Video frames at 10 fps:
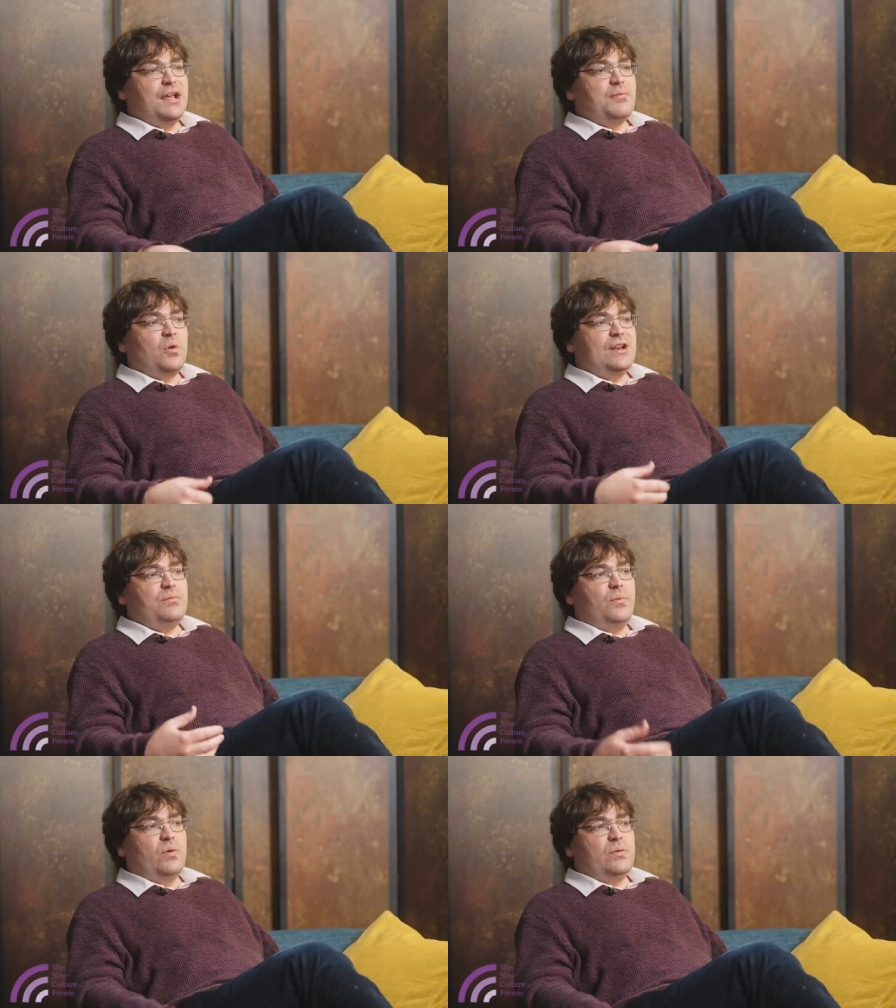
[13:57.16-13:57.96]
But
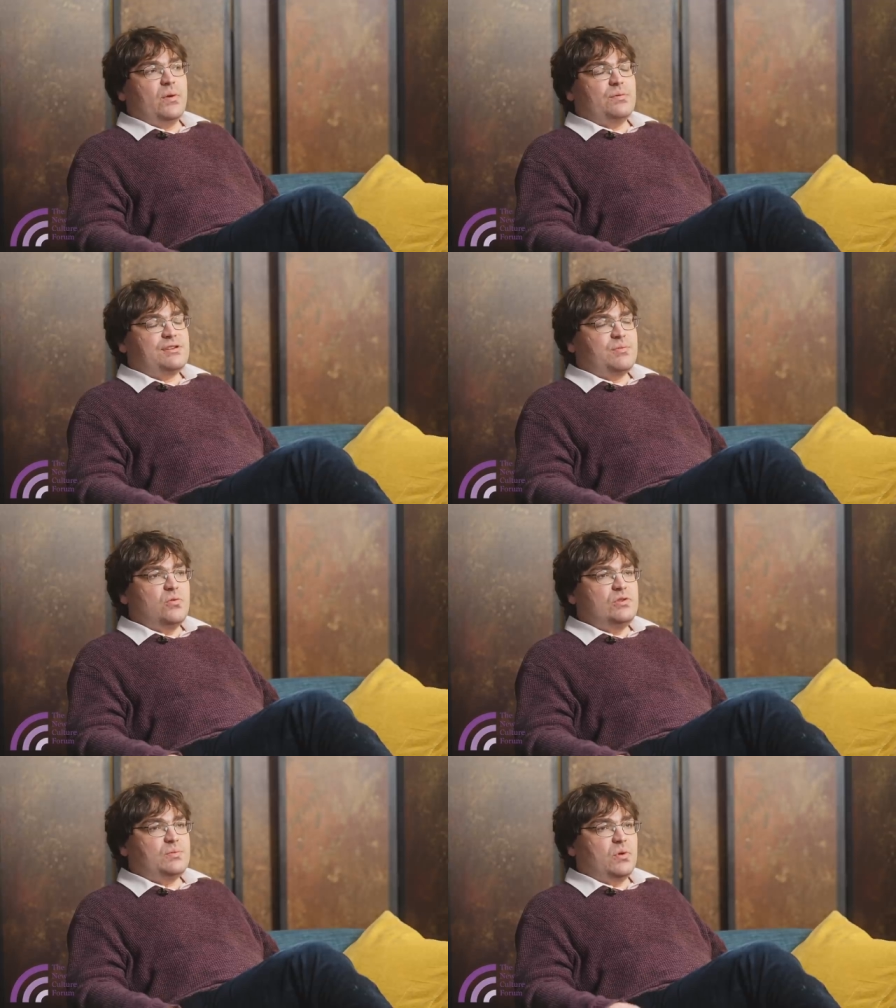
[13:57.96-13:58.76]
when Paul published
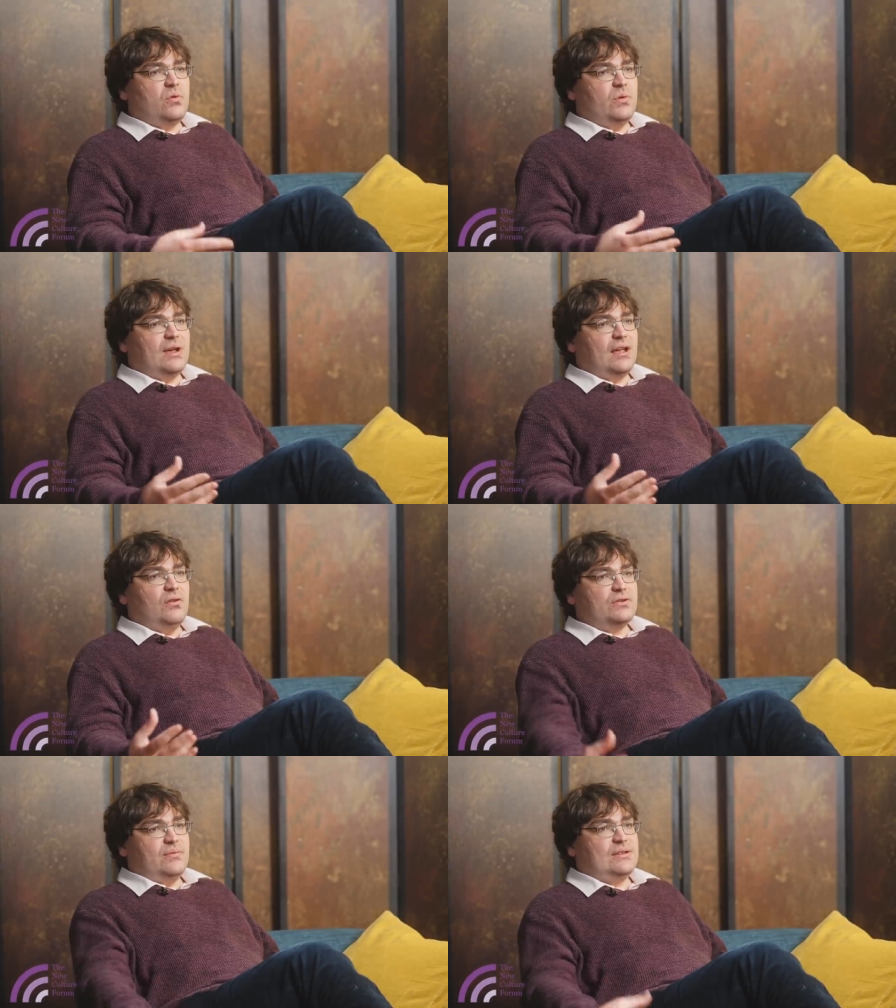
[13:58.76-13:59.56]
Paul's book, we were getting
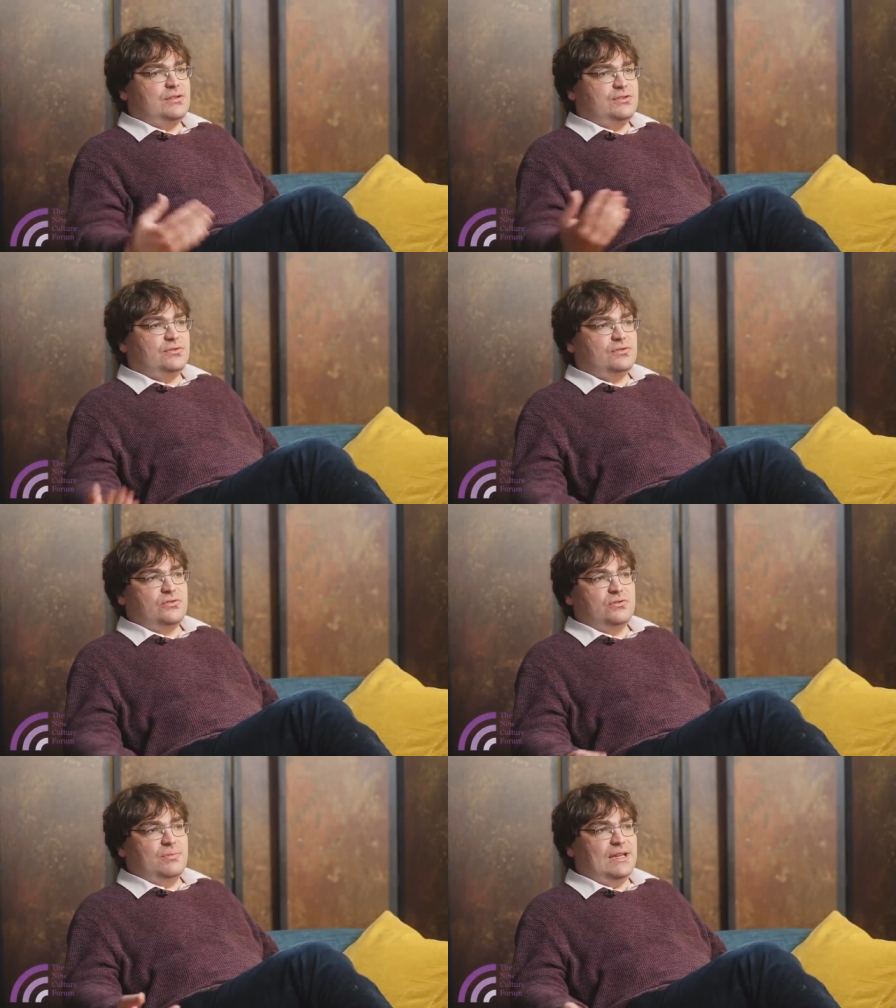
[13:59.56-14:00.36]
lots of messages on
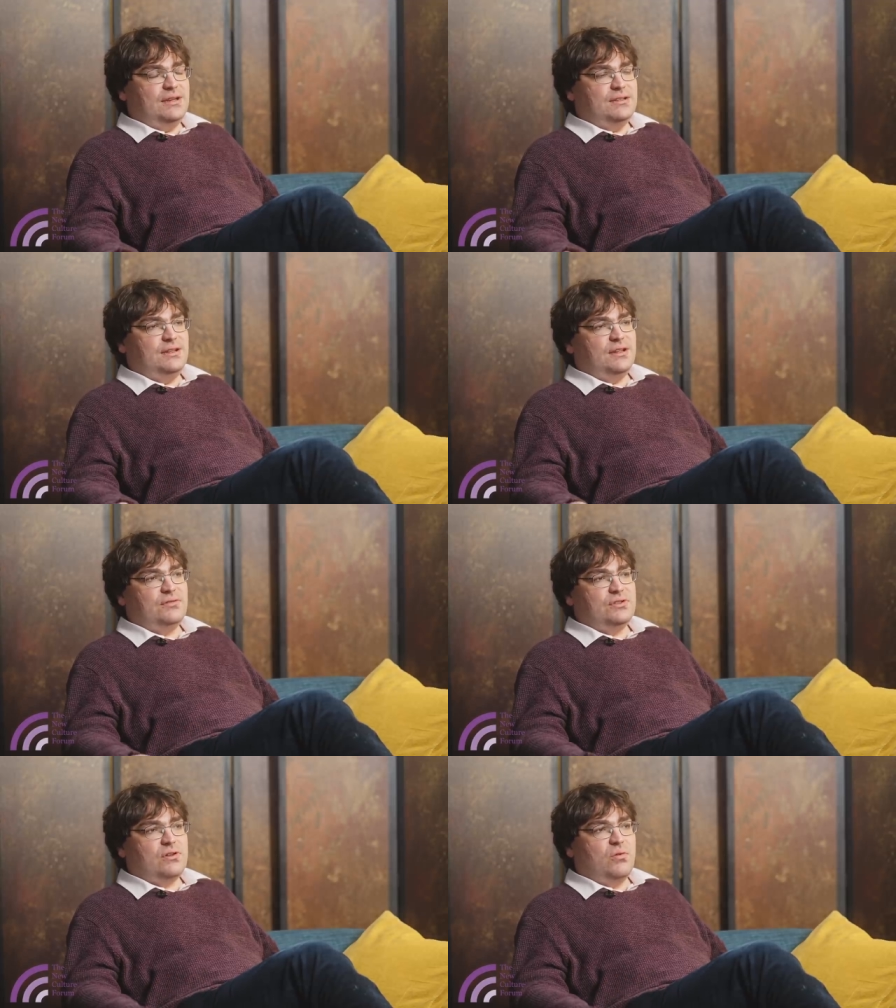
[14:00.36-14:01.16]
social media
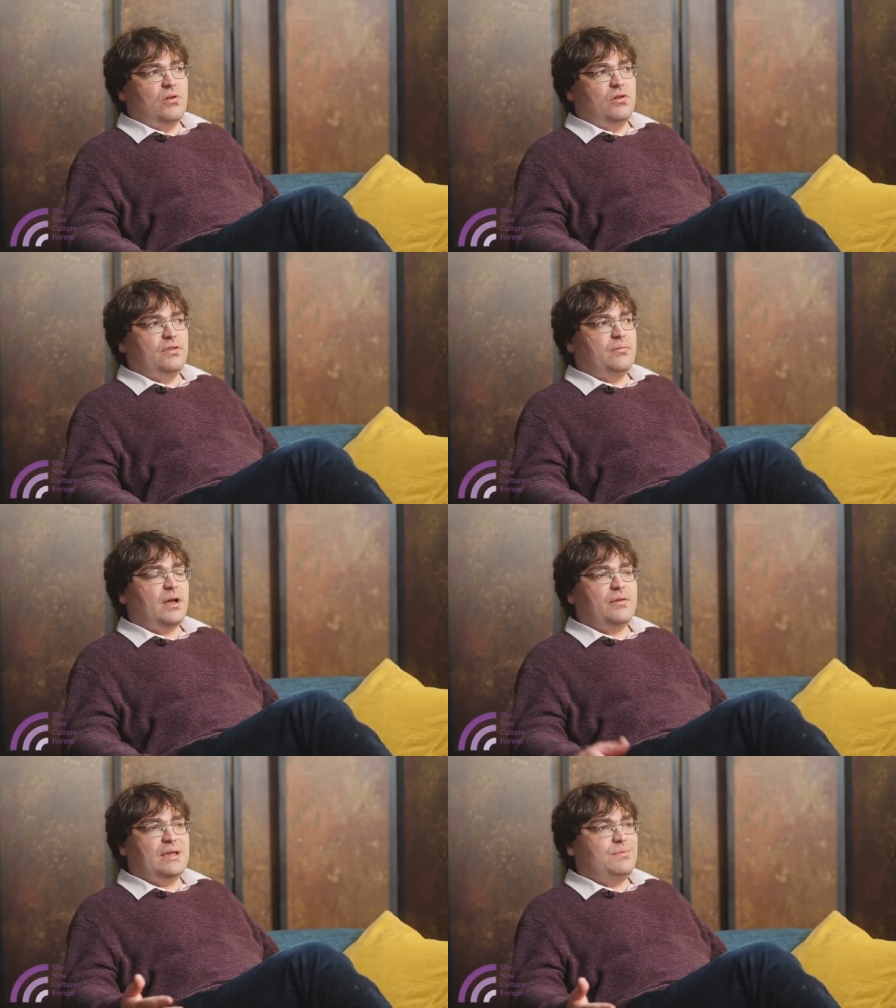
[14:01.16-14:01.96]
and so on
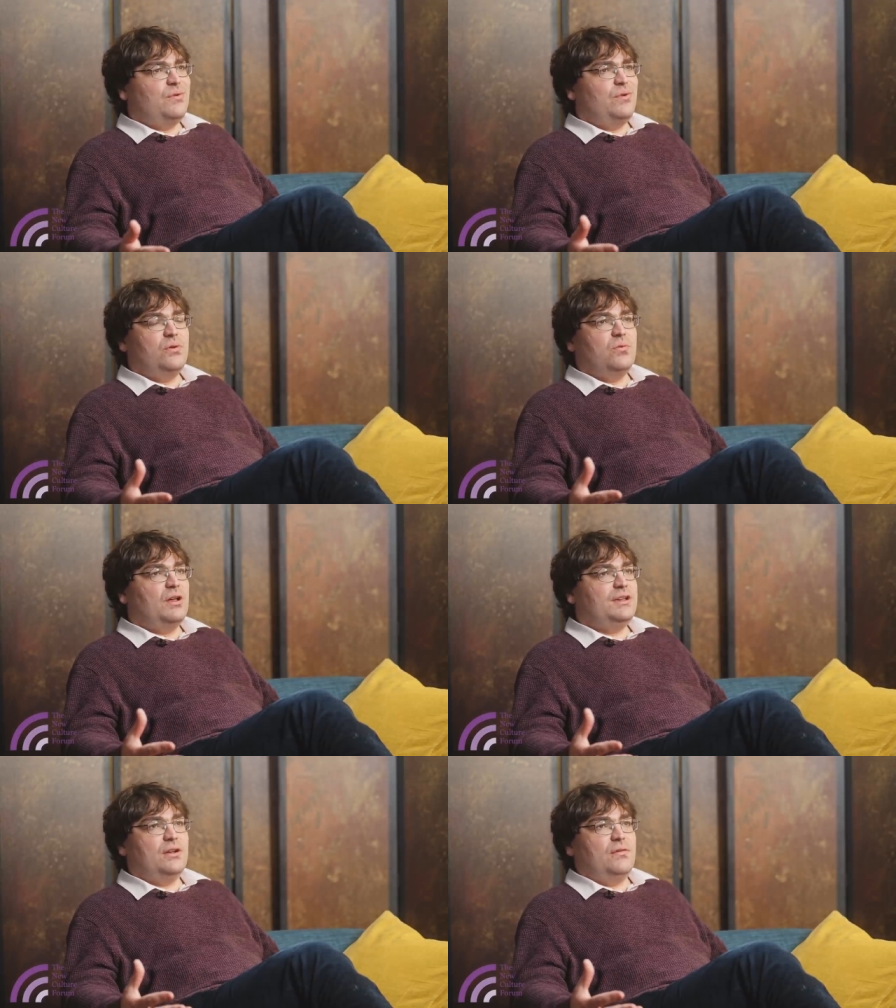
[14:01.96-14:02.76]
by people who were,